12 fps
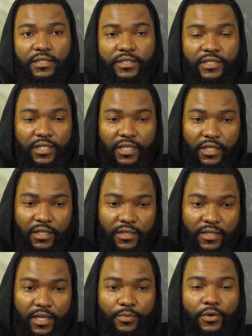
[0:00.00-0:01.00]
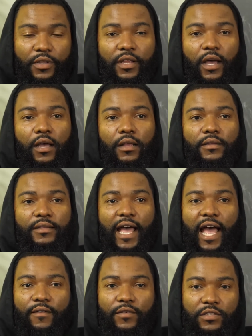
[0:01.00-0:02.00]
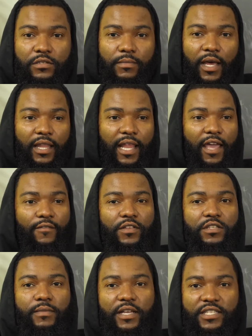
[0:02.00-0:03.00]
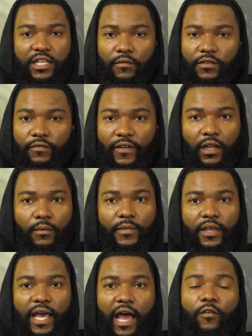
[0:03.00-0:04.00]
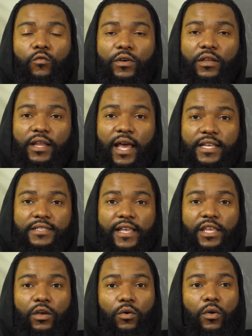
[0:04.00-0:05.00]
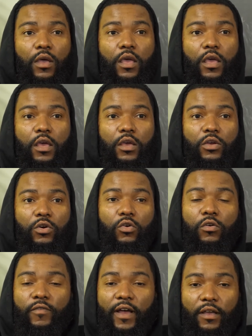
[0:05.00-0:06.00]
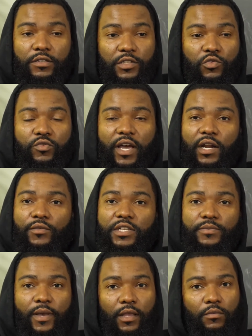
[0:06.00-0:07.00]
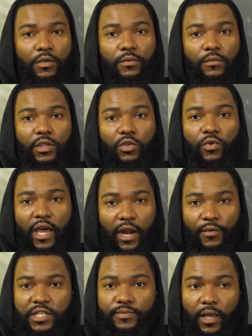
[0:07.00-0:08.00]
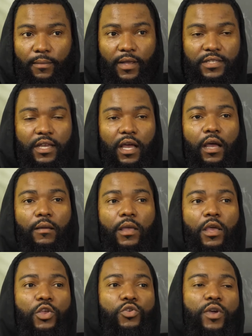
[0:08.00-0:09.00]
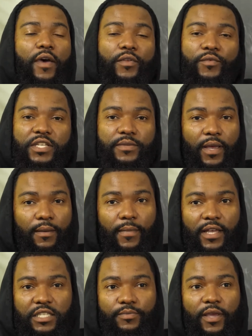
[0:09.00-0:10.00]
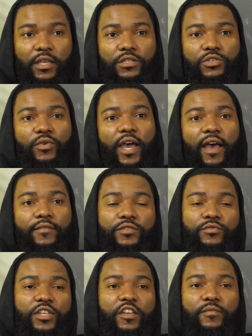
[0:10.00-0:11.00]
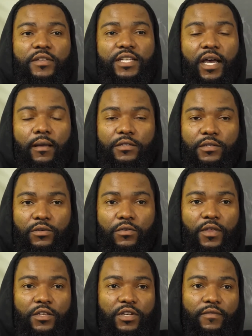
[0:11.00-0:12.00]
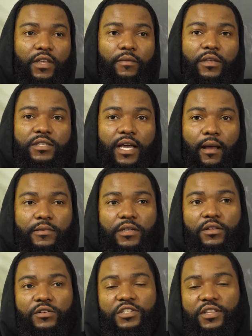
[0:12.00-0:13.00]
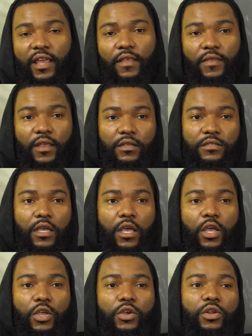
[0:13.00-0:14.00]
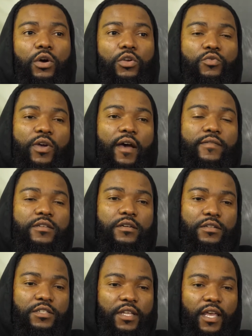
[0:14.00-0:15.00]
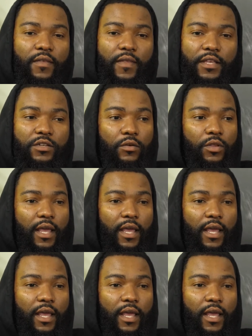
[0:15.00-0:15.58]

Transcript: took a deeper dive into my life, into my self-development, I realized that, core values is you got to respect me. You got to respect my time. You have to respect my space. You have to give me time to do things. You have to give me time to understand things. You have to understand that,